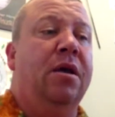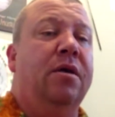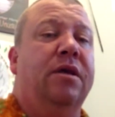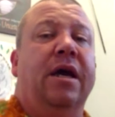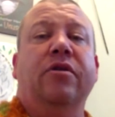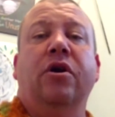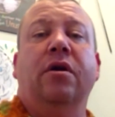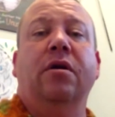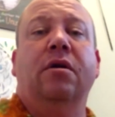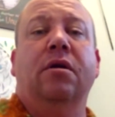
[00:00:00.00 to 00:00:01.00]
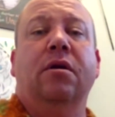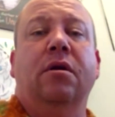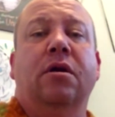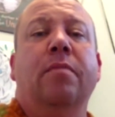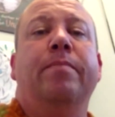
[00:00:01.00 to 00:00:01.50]
The other
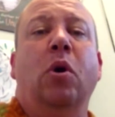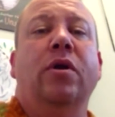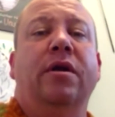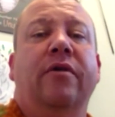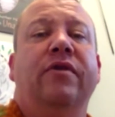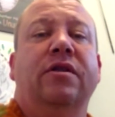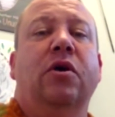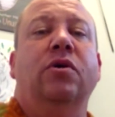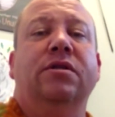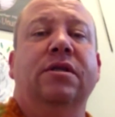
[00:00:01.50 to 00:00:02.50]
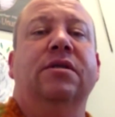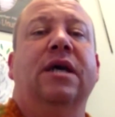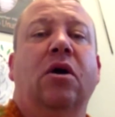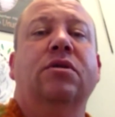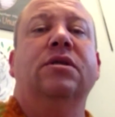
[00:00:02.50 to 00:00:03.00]
component of it, though, is these
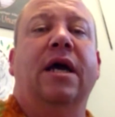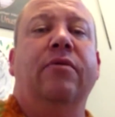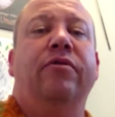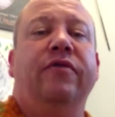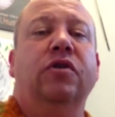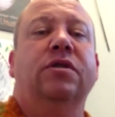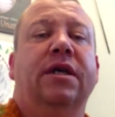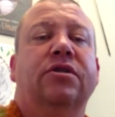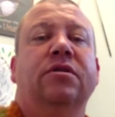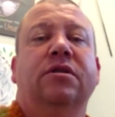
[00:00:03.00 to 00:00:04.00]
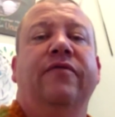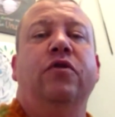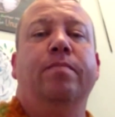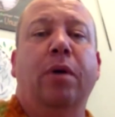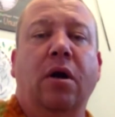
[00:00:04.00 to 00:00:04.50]
outside review sessions. If
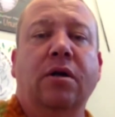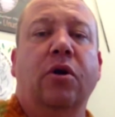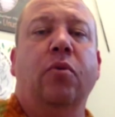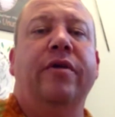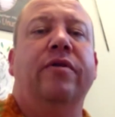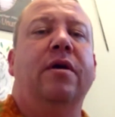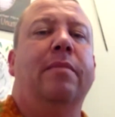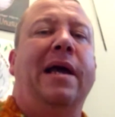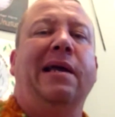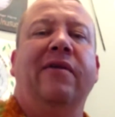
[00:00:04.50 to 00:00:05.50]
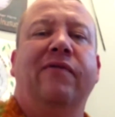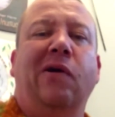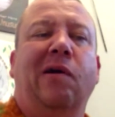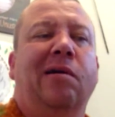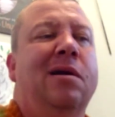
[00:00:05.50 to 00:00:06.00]
you partner with them, I give
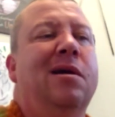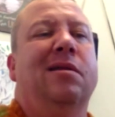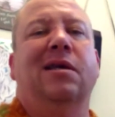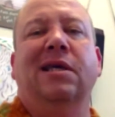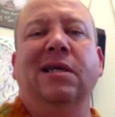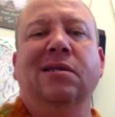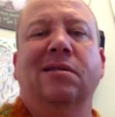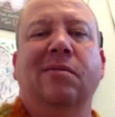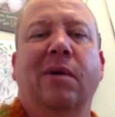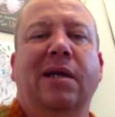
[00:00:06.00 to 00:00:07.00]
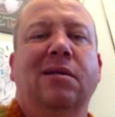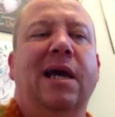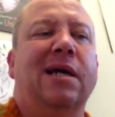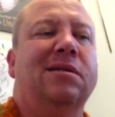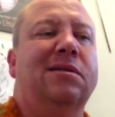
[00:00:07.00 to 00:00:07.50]
her the keys to my
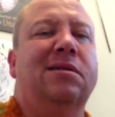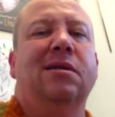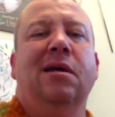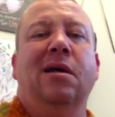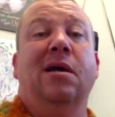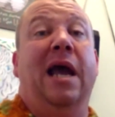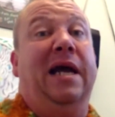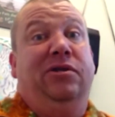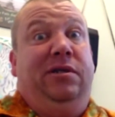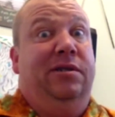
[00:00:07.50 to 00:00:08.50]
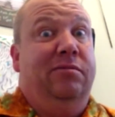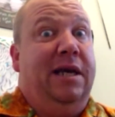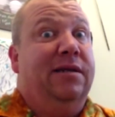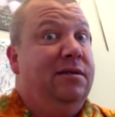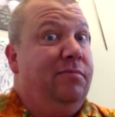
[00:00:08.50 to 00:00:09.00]
tests. Actually, she'll
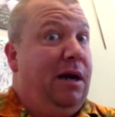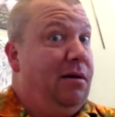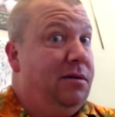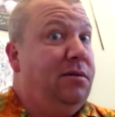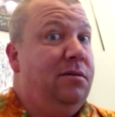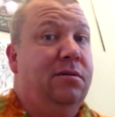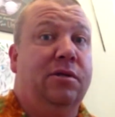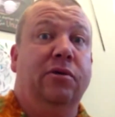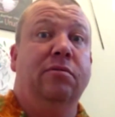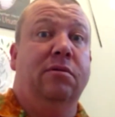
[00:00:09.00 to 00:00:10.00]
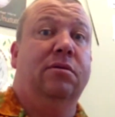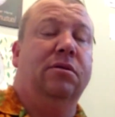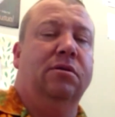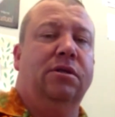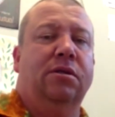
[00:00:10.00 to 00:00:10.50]
catch some errors, too,
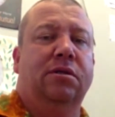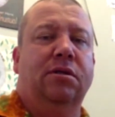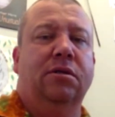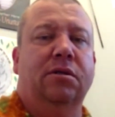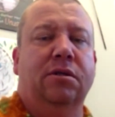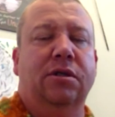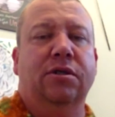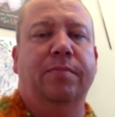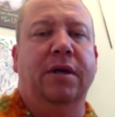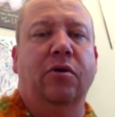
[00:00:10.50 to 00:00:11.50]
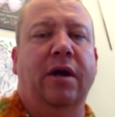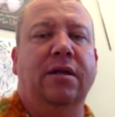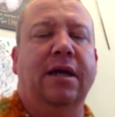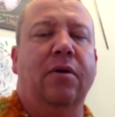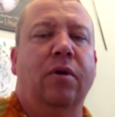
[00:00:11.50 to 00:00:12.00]
so she's been
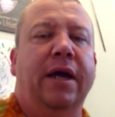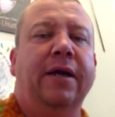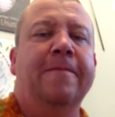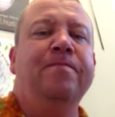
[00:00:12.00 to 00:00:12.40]
great that way.